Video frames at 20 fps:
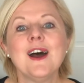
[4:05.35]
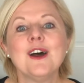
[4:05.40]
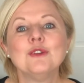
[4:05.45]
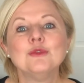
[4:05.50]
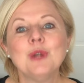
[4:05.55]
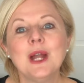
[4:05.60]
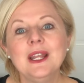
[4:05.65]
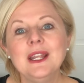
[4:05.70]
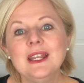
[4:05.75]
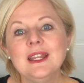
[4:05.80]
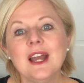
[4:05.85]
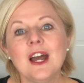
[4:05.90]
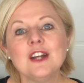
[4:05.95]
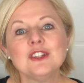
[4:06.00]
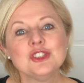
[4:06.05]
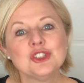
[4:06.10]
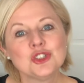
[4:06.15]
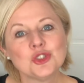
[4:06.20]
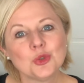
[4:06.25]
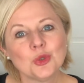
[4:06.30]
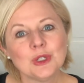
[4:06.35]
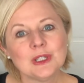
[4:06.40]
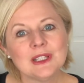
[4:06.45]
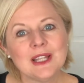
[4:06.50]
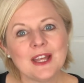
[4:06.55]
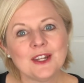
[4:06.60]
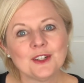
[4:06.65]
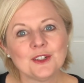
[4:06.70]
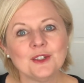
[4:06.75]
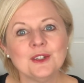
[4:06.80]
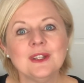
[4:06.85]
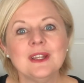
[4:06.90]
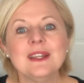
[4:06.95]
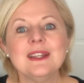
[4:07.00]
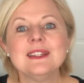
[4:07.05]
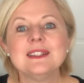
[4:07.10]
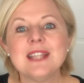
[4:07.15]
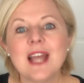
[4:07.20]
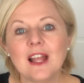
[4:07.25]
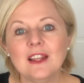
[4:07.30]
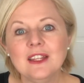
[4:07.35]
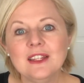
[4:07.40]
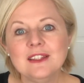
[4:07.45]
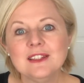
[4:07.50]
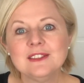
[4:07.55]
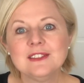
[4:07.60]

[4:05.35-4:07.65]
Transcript: Writing a short letter telling the